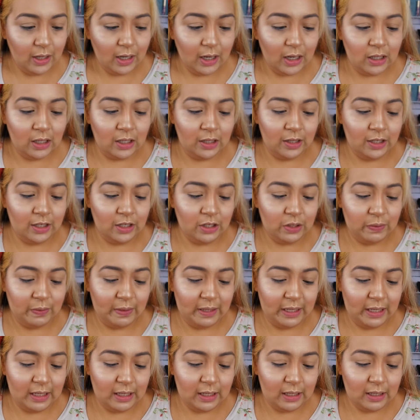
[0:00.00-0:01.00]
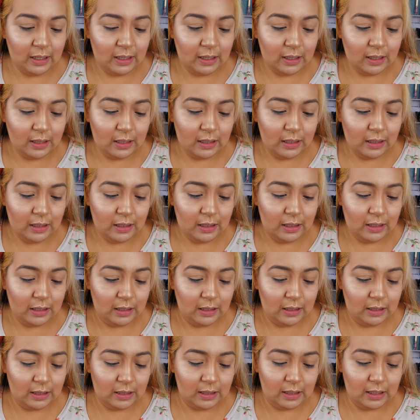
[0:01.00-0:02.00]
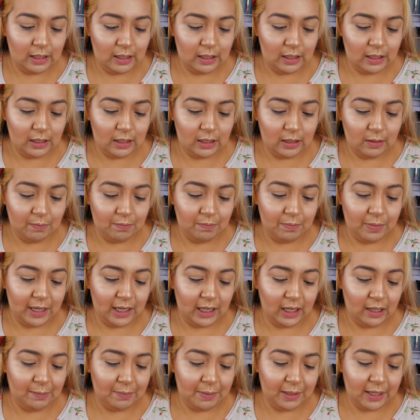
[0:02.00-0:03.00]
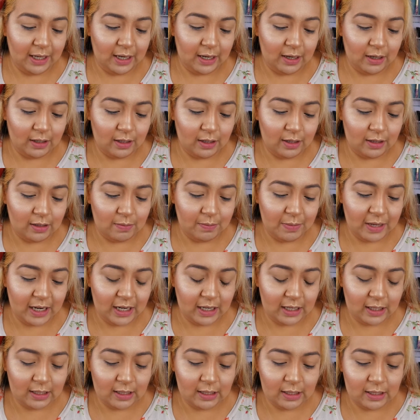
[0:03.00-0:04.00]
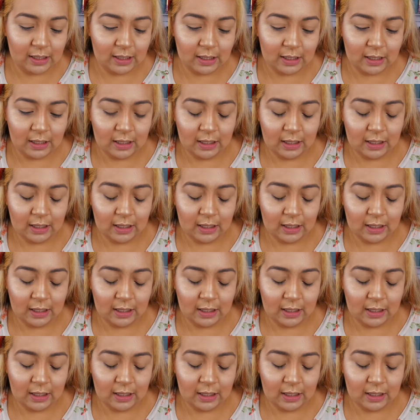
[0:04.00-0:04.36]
And then this one is the BellaPierre Cosmetics